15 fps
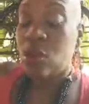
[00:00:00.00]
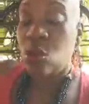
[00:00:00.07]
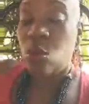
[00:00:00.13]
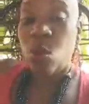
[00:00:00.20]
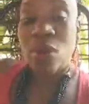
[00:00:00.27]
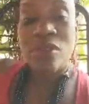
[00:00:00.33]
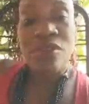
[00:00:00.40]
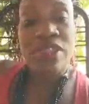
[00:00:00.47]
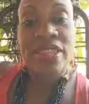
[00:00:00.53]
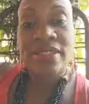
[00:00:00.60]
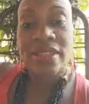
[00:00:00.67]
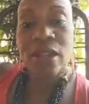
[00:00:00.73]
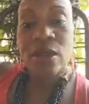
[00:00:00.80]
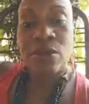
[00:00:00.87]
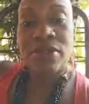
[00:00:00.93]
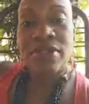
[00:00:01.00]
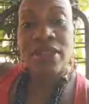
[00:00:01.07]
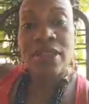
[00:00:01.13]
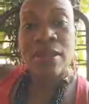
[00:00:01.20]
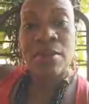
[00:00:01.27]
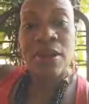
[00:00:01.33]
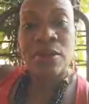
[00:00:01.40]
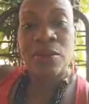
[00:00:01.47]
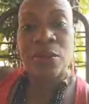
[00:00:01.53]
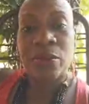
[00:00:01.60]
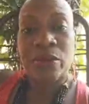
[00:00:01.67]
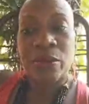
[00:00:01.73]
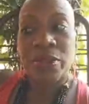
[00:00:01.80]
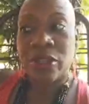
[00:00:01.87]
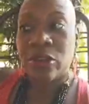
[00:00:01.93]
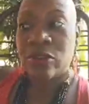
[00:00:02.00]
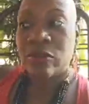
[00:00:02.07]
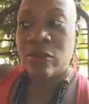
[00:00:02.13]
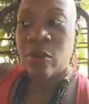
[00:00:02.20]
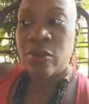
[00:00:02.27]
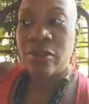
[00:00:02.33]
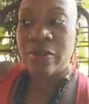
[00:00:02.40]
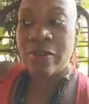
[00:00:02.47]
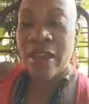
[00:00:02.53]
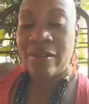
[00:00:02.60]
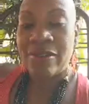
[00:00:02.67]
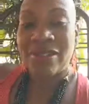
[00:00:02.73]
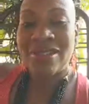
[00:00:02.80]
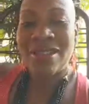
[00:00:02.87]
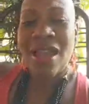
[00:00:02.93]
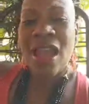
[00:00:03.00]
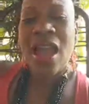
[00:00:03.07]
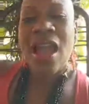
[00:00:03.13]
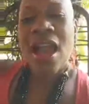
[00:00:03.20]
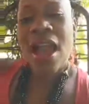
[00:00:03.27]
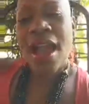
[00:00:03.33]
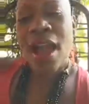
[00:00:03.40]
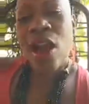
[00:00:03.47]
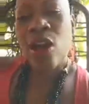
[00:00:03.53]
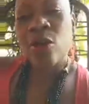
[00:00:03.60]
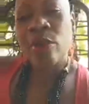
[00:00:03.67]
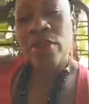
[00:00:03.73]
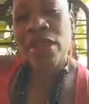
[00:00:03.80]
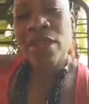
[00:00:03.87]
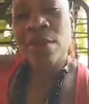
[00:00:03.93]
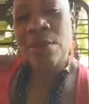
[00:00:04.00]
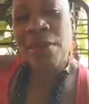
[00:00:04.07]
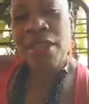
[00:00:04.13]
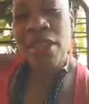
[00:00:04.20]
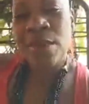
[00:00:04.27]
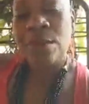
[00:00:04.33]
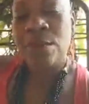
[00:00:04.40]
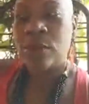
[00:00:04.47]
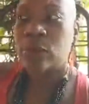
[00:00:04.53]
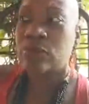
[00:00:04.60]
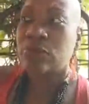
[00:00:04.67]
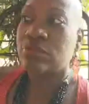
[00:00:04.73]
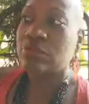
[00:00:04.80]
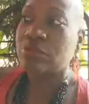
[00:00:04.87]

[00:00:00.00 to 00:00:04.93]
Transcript: one of the things that I was thinking about with the coronavirus, how many people